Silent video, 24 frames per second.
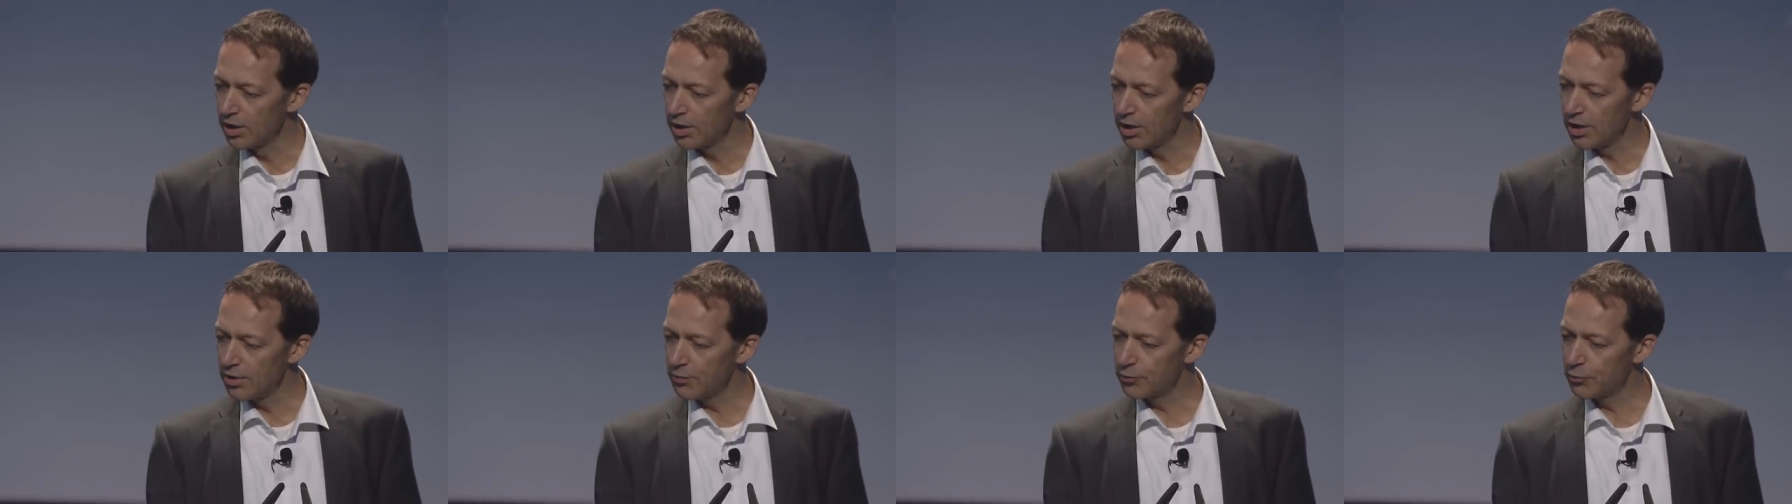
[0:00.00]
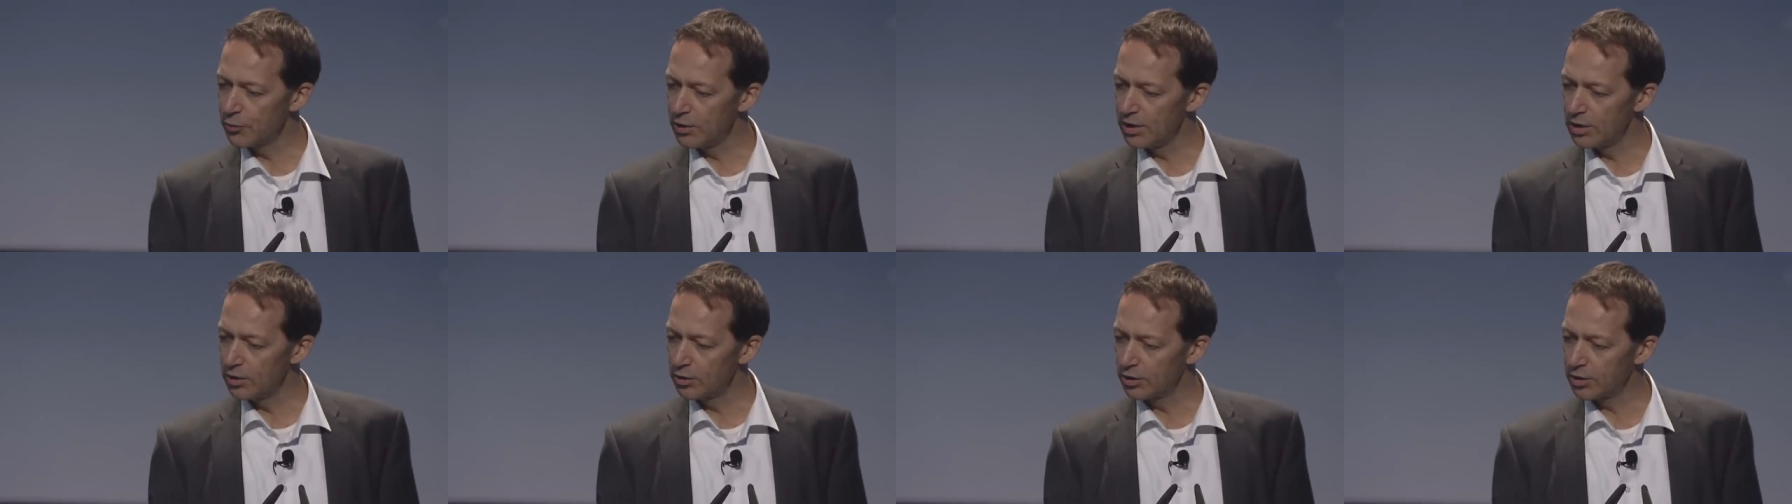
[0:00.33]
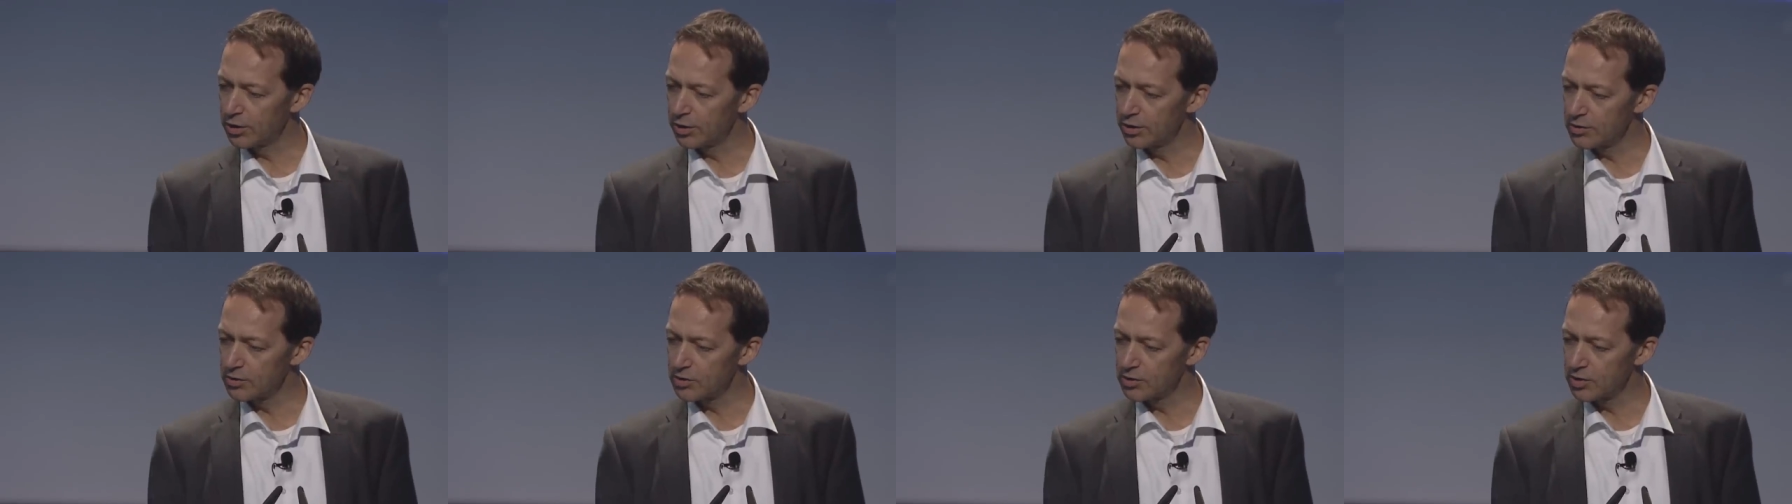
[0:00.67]
If we look
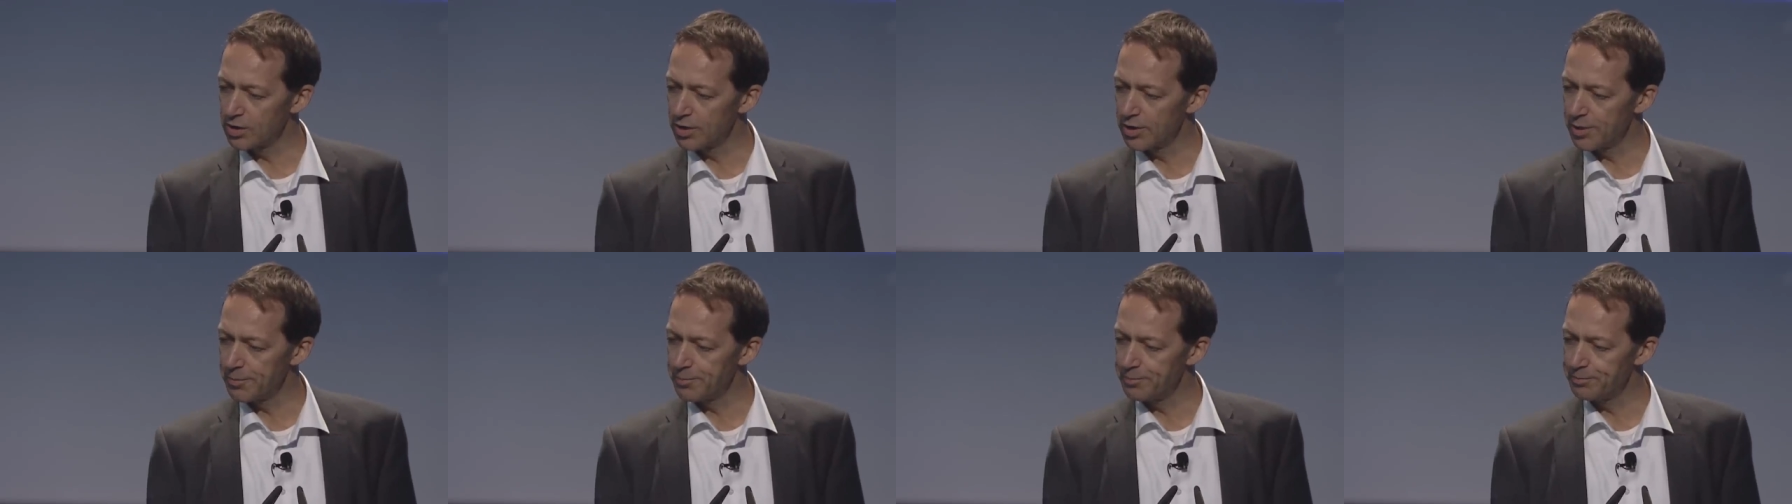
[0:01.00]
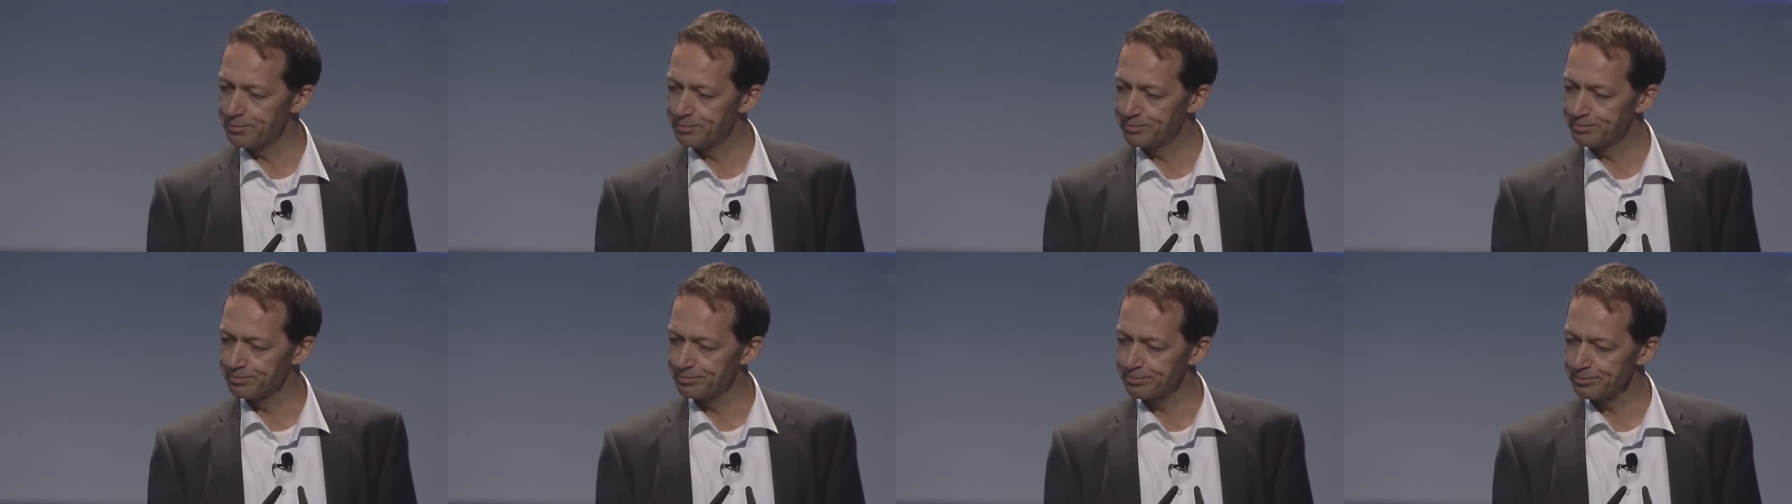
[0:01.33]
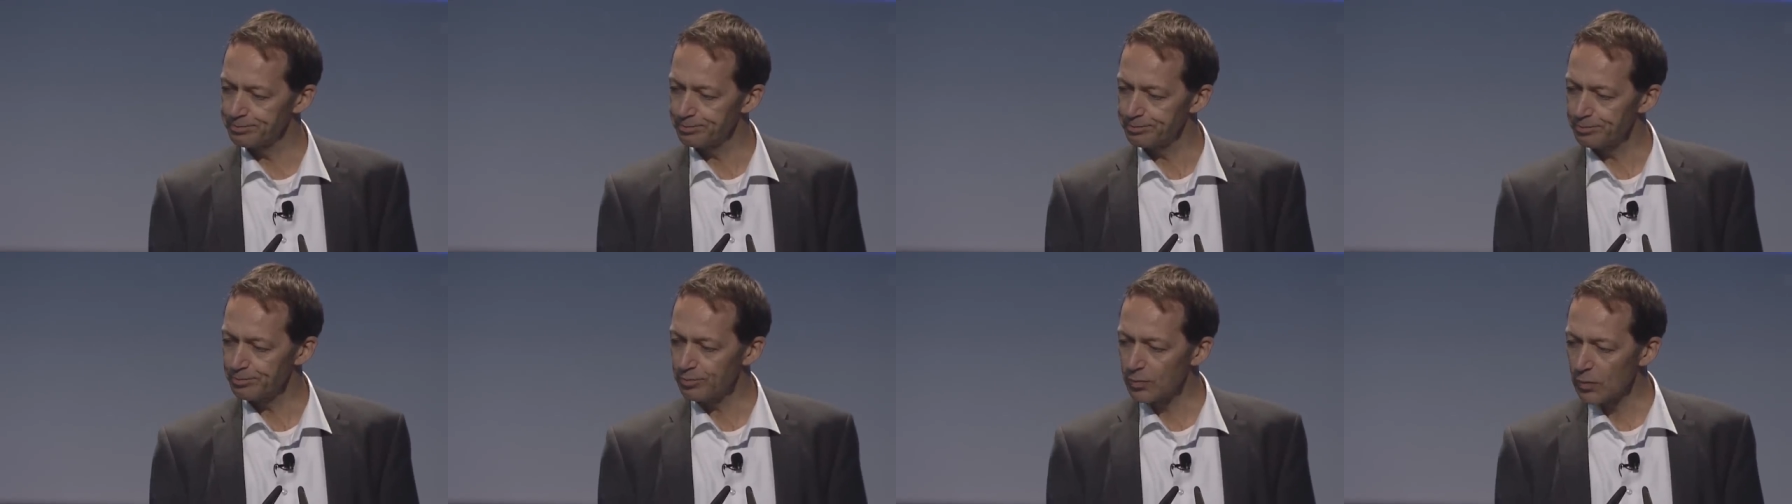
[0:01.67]
at
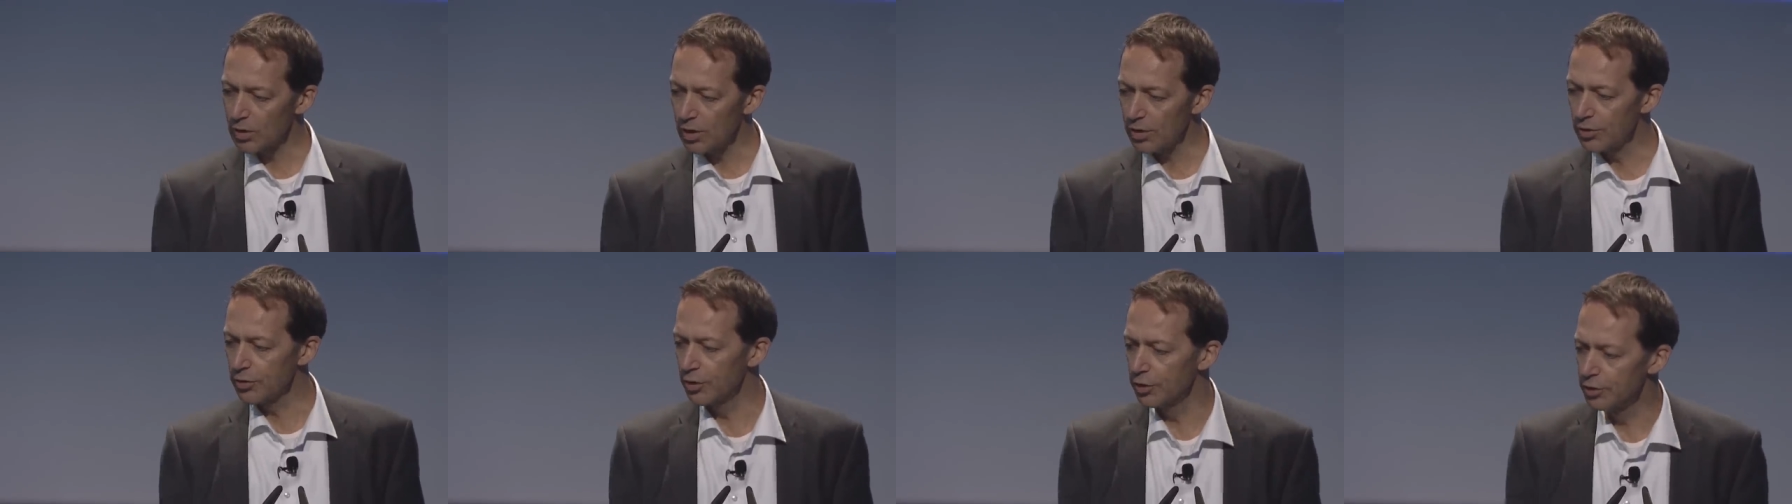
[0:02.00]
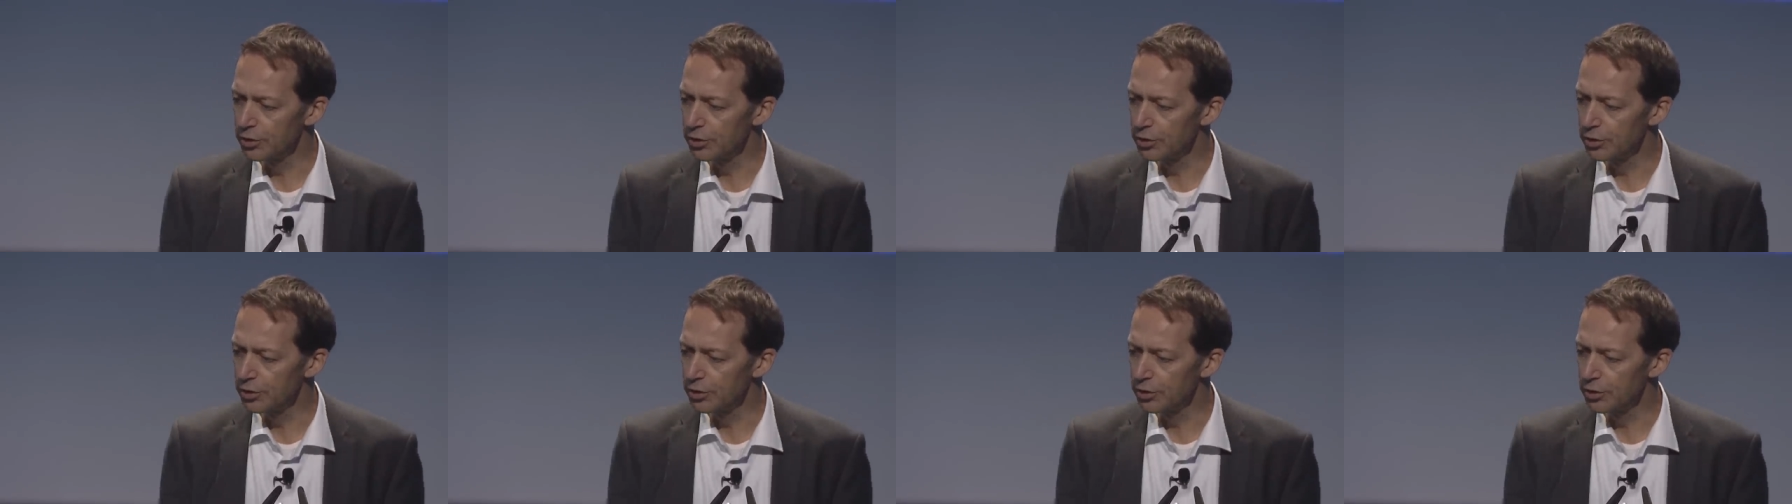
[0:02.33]
the